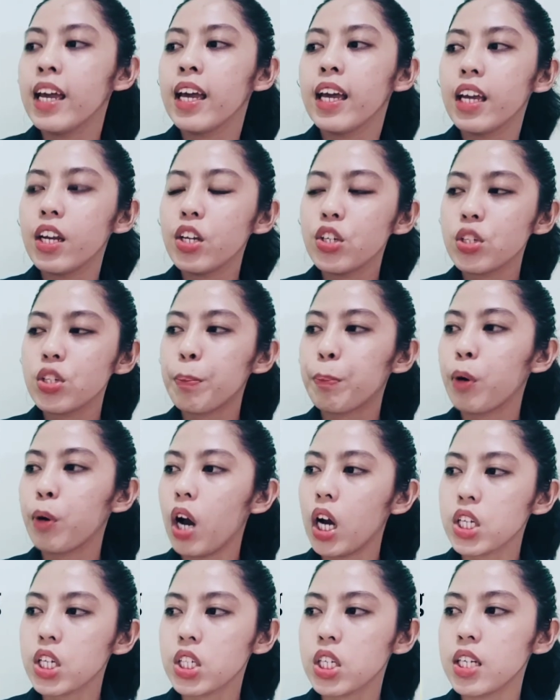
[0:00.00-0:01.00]
It is a
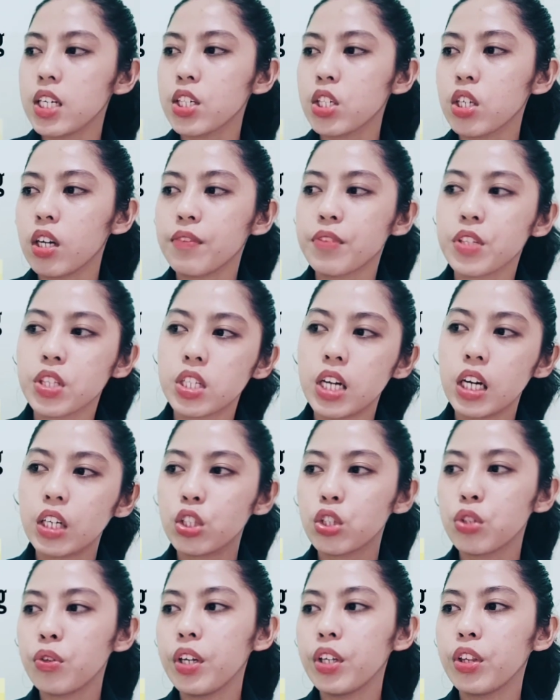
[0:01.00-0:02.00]
process of
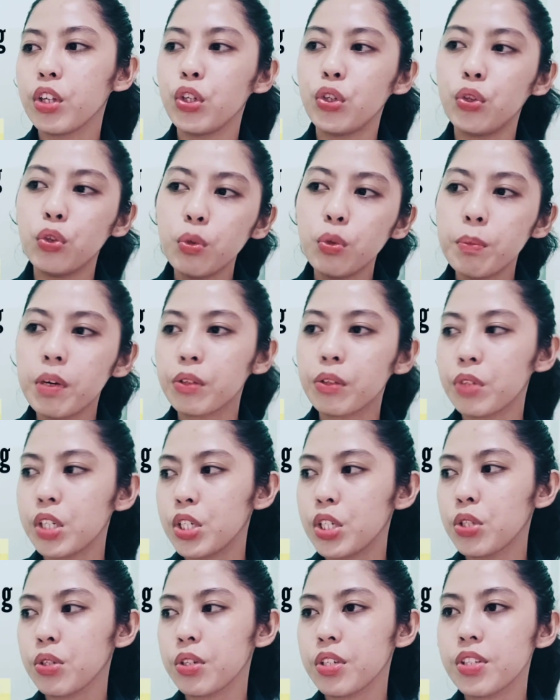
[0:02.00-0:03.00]
structuring the human
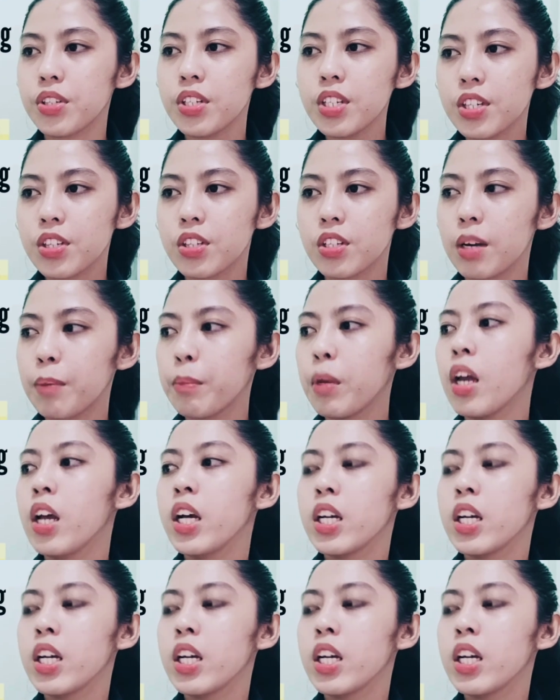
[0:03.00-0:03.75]
resource system